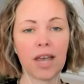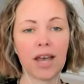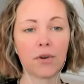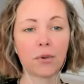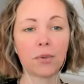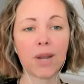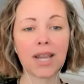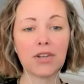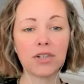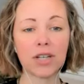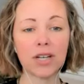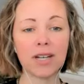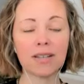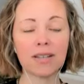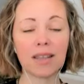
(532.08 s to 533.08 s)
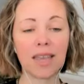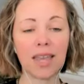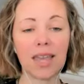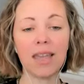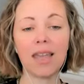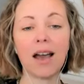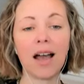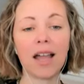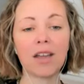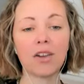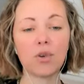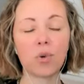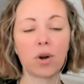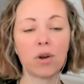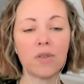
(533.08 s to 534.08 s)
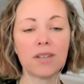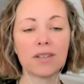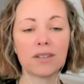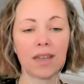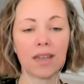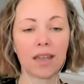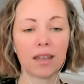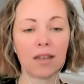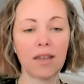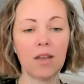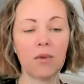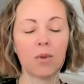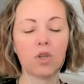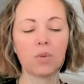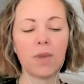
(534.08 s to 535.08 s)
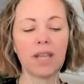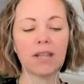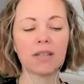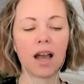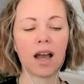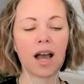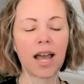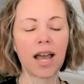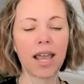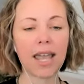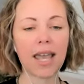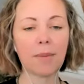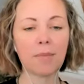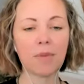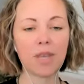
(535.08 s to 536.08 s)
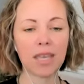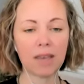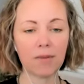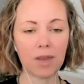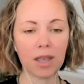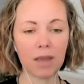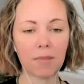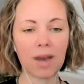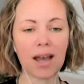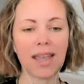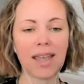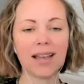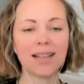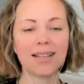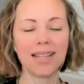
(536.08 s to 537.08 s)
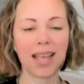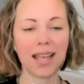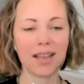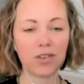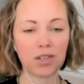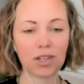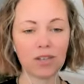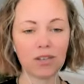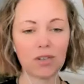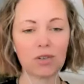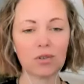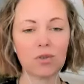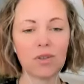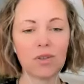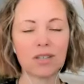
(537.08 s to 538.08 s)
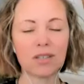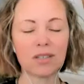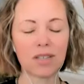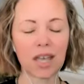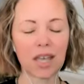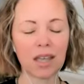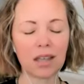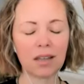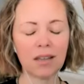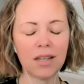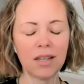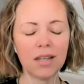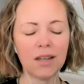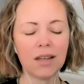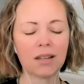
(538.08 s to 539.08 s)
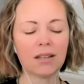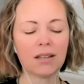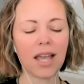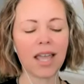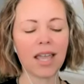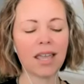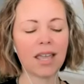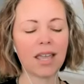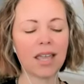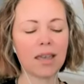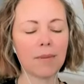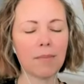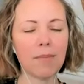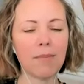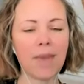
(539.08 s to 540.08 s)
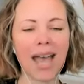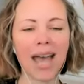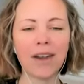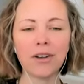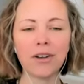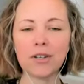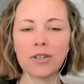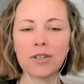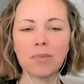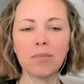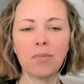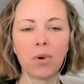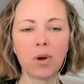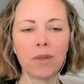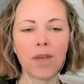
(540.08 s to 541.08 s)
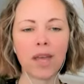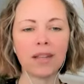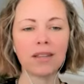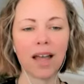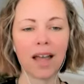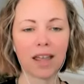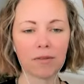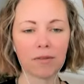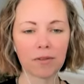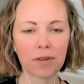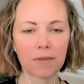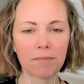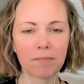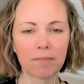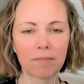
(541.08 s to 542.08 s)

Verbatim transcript: Adoration is the key. I adore this thing, which means I am giving my attention to this thing like it matters more than life.